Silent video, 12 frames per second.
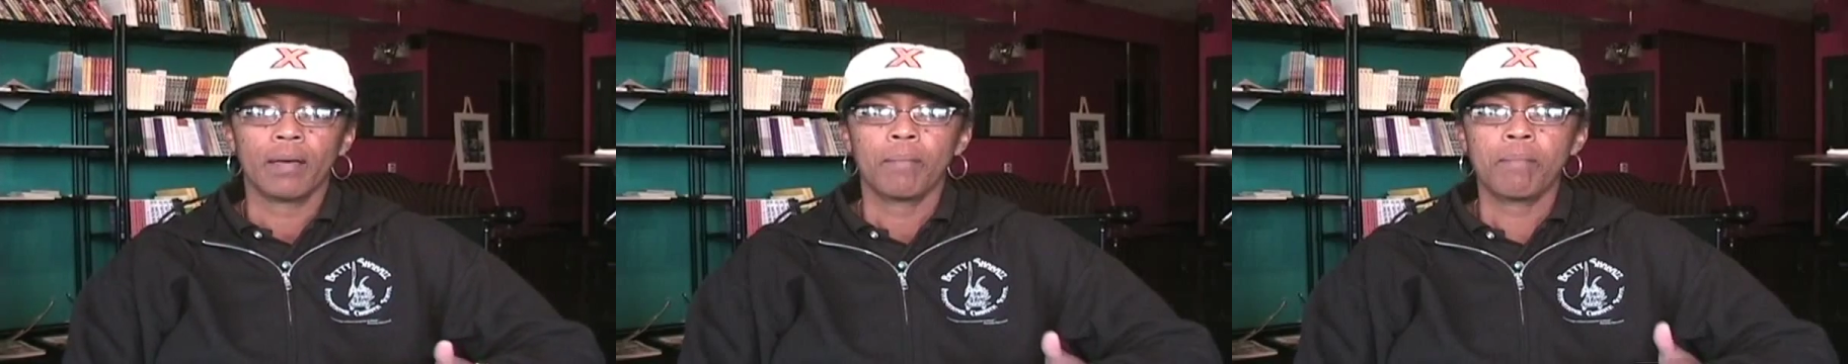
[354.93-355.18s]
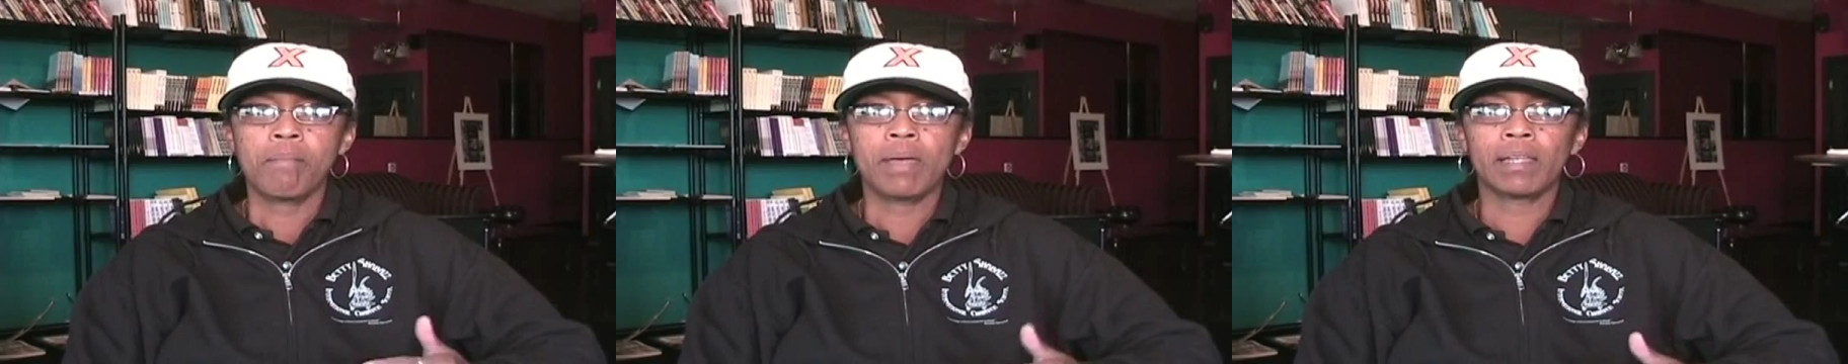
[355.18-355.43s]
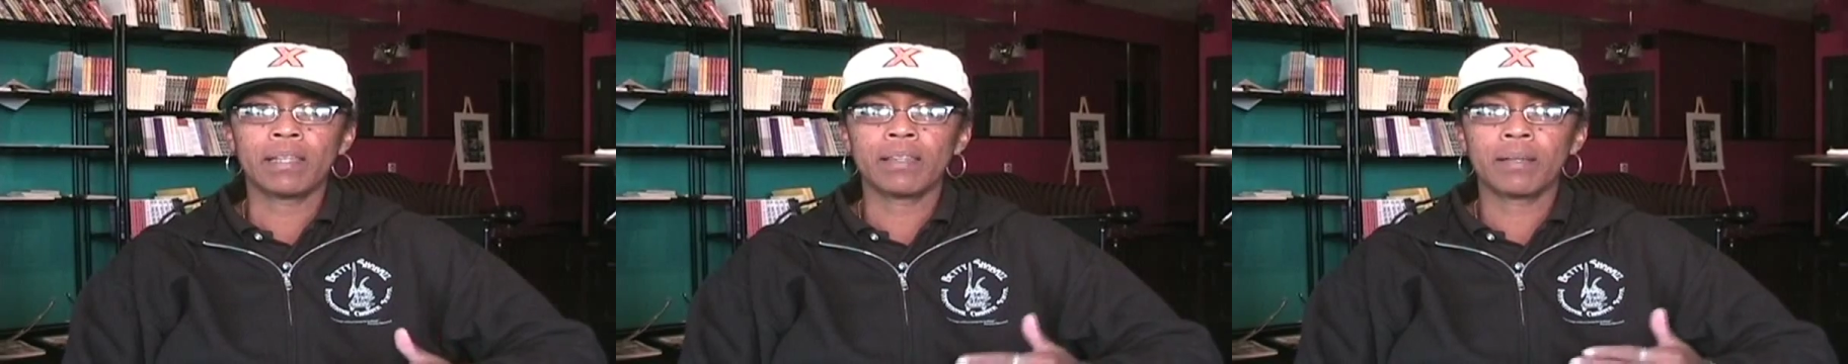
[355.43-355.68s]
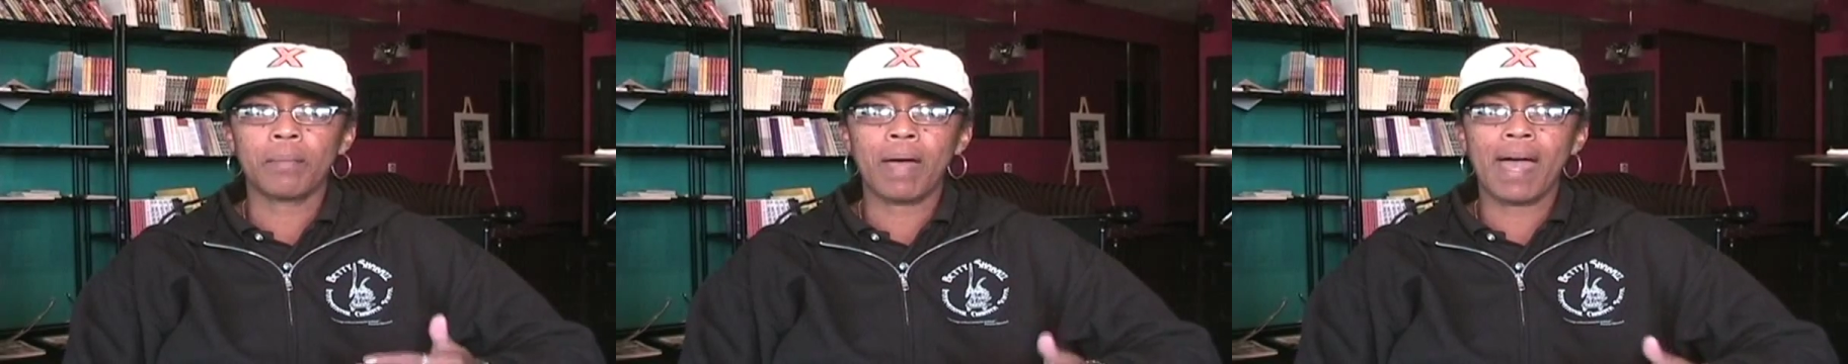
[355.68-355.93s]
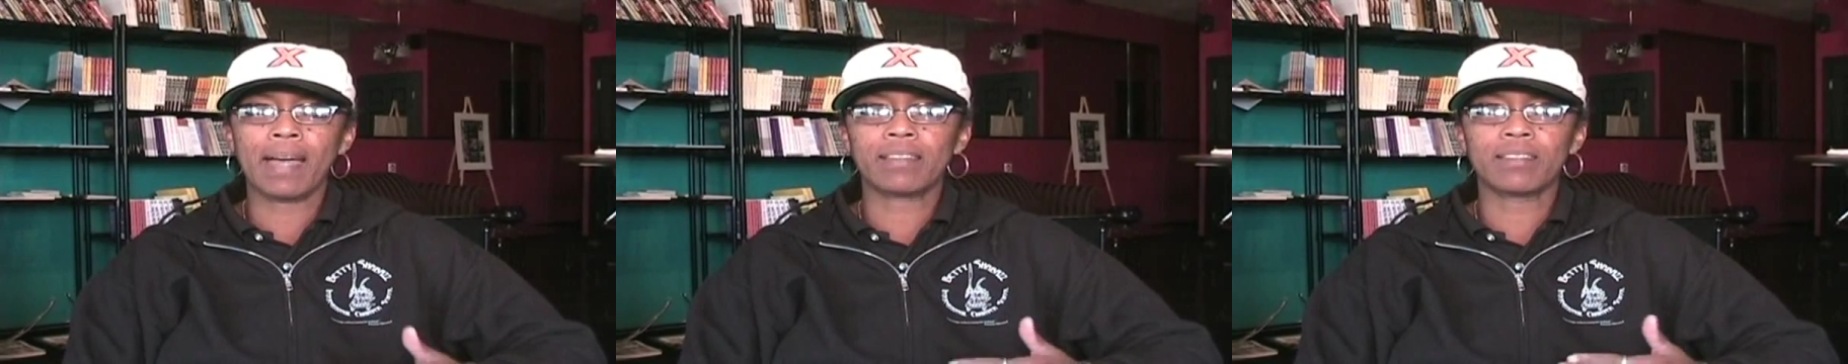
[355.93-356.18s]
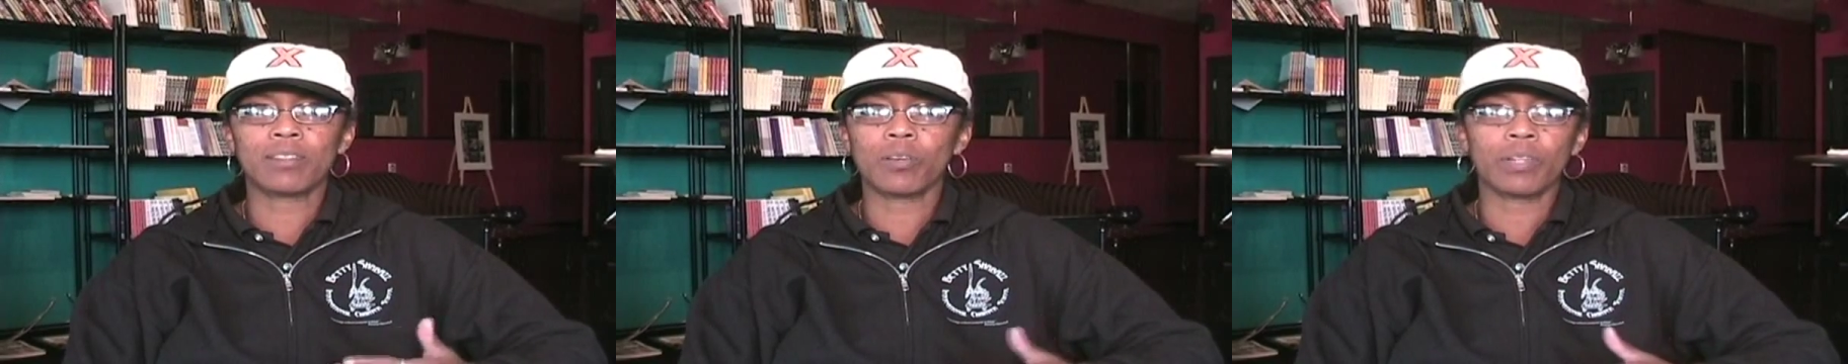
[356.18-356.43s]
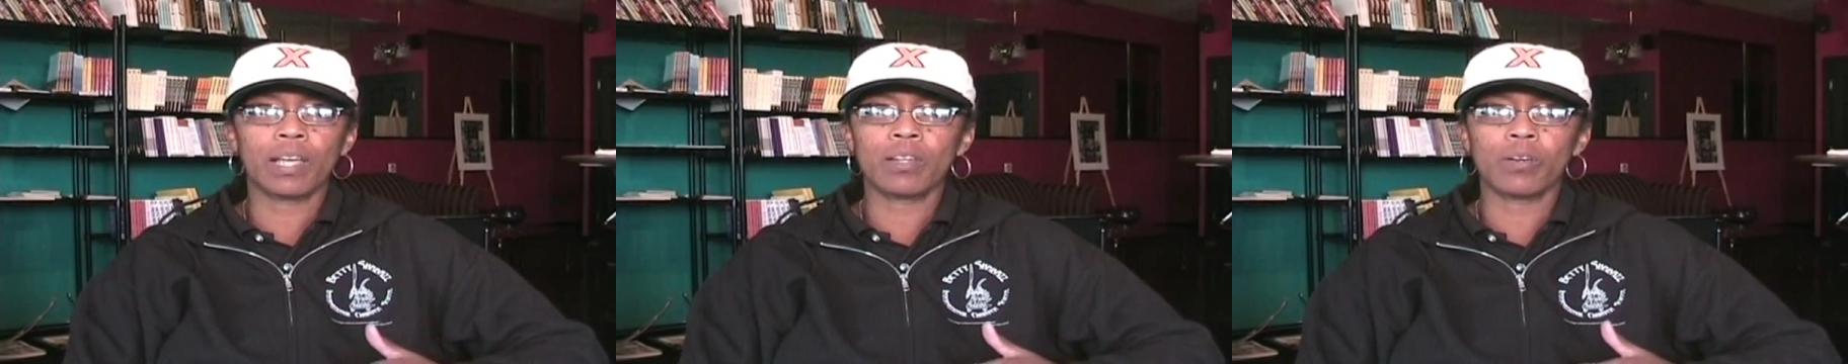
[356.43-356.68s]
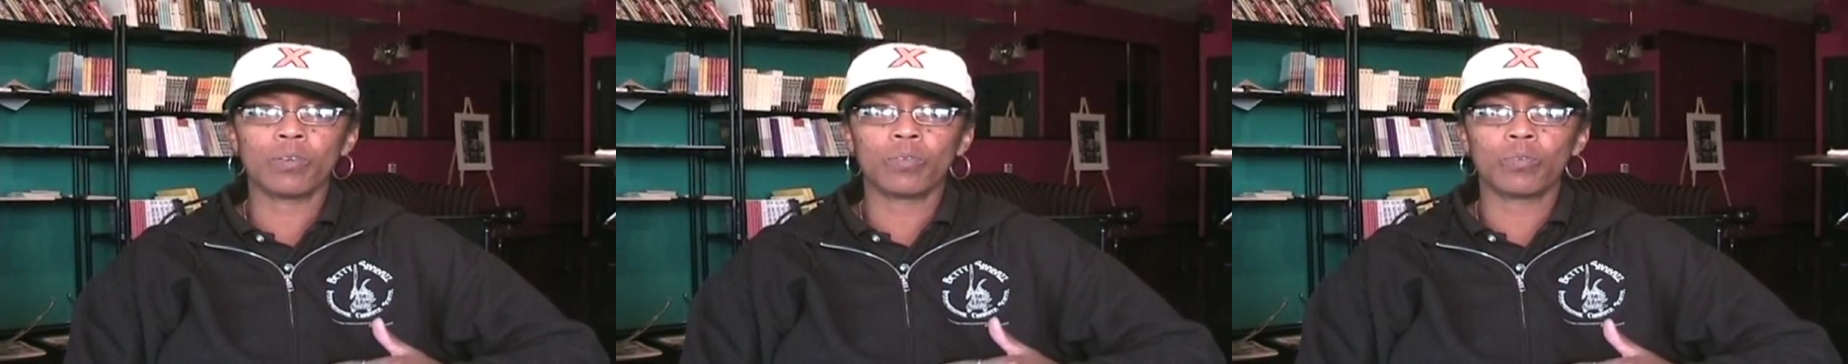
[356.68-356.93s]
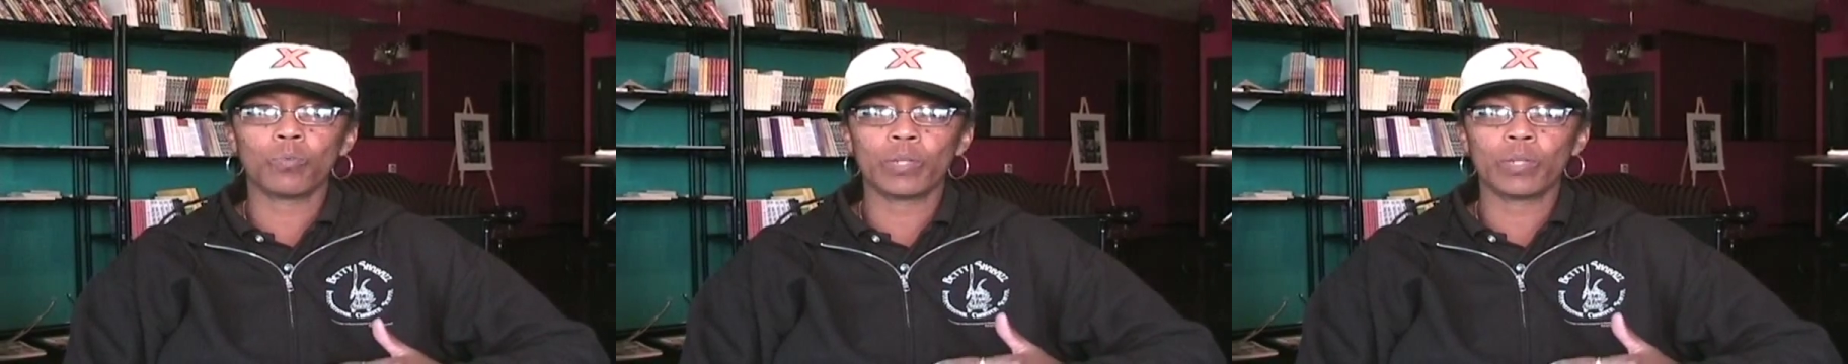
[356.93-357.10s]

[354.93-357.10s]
Many of them act as though they don't,